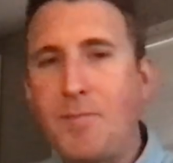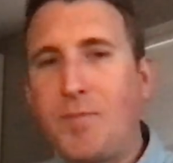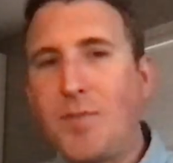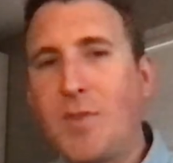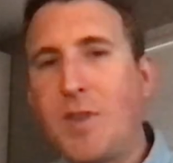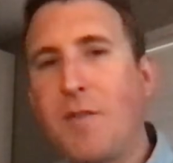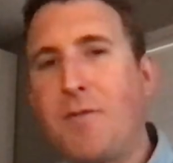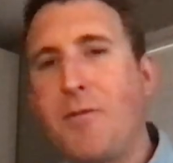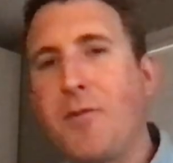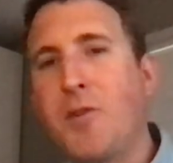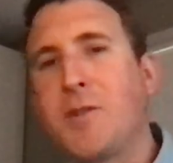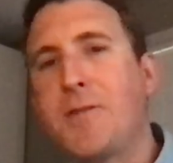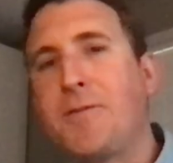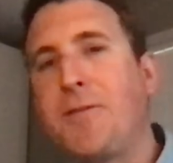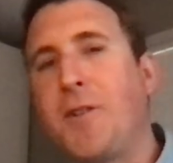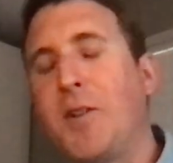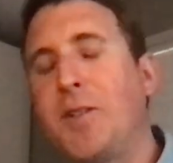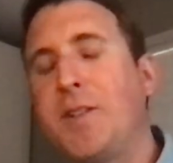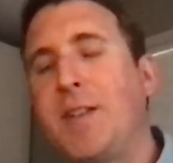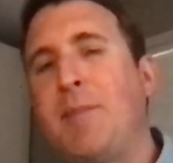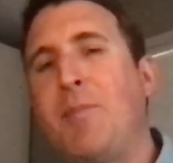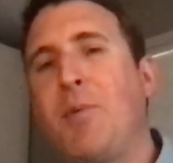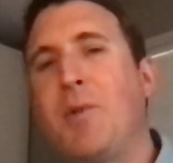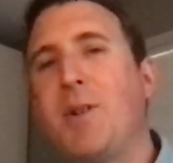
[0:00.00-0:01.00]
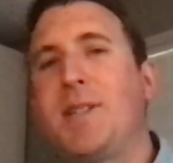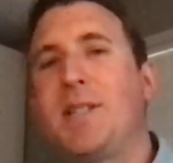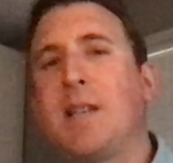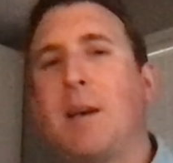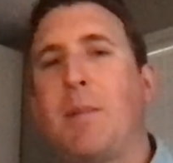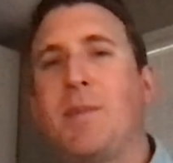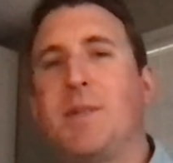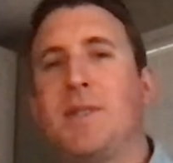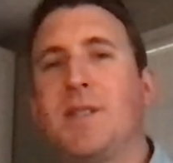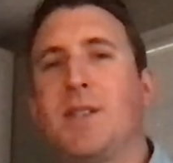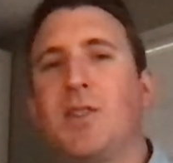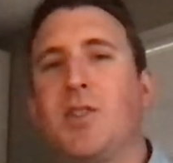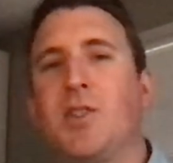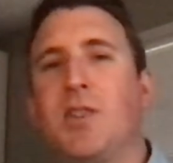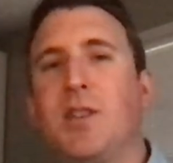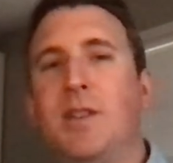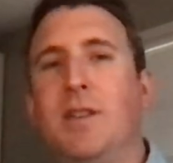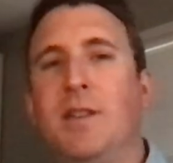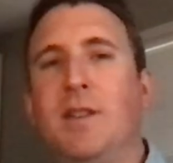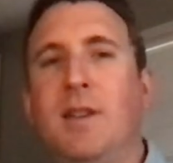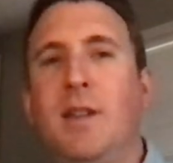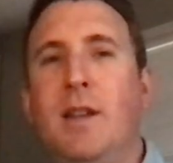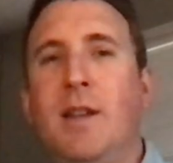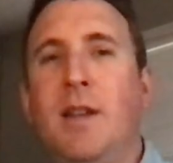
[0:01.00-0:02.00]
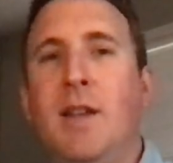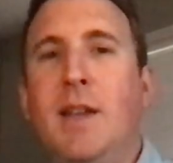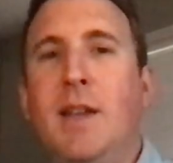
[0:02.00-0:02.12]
The first faulty presupposition